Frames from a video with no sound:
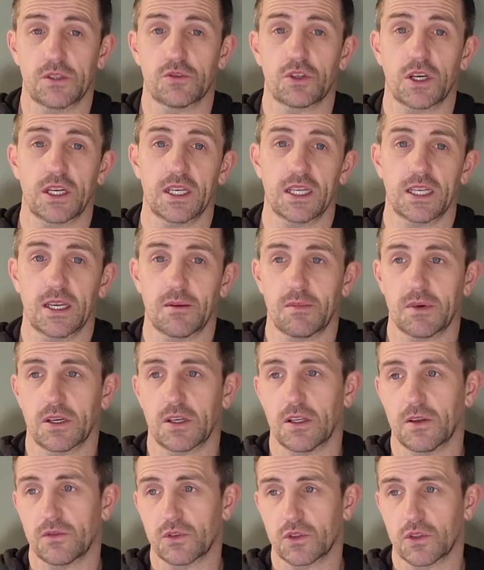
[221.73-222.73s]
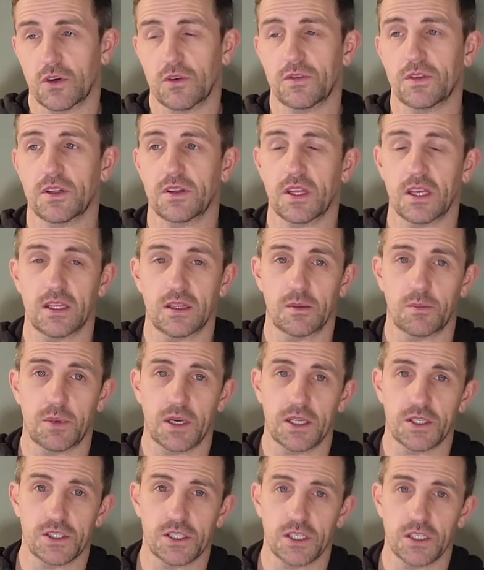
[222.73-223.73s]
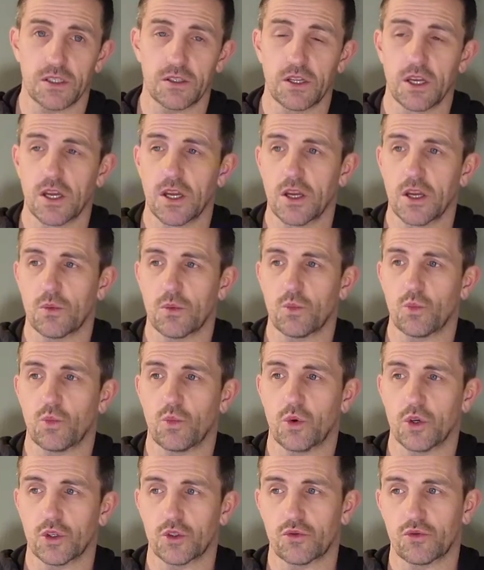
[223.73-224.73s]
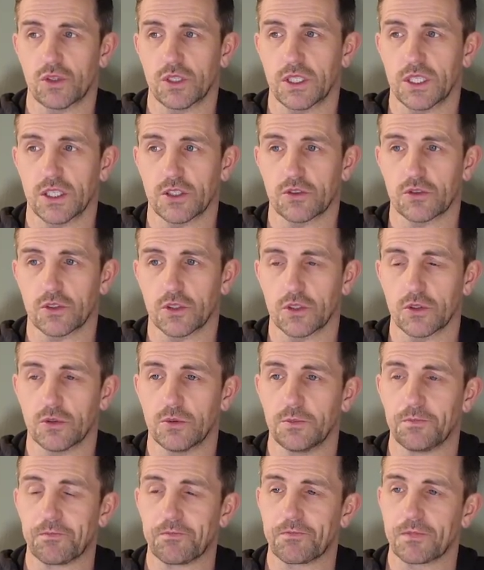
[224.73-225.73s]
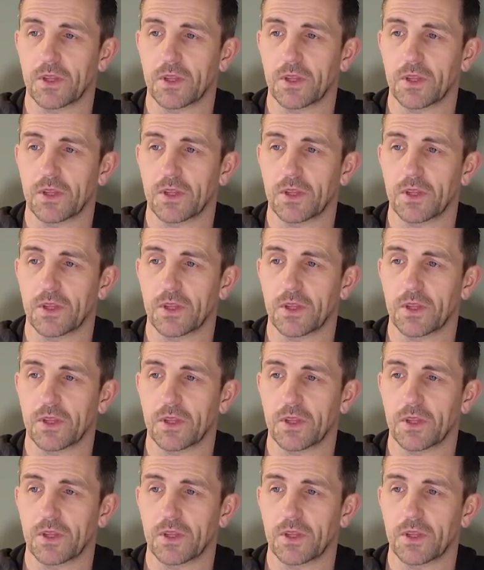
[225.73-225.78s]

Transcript: Trying to get my gloves off to take the picture was really a struggle.